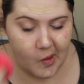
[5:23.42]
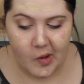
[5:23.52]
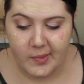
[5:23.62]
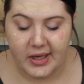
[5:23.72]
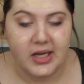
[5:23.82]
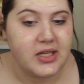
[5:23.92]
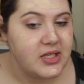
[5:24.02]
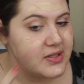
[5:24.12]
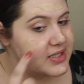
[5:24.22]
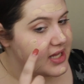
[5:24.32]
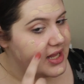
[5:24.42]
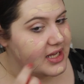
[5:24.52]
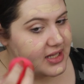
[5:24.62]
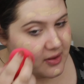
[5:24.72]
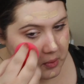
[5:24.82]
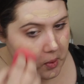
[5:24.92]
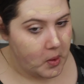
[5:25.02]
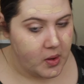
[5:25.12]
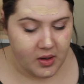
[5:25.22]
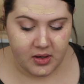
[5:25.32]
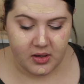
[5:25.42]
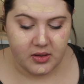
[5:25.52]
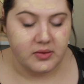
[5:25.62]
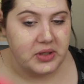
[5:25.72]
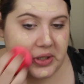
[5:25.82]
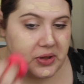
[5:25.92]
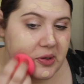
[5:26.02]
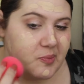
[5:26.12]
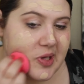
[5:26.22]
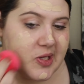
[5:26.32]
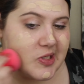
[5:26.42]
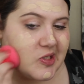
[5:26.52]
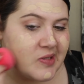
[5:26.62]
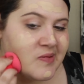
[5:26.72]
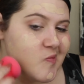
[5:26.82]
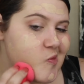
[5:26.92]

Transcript: Oh my god, can you see that like really thick piece?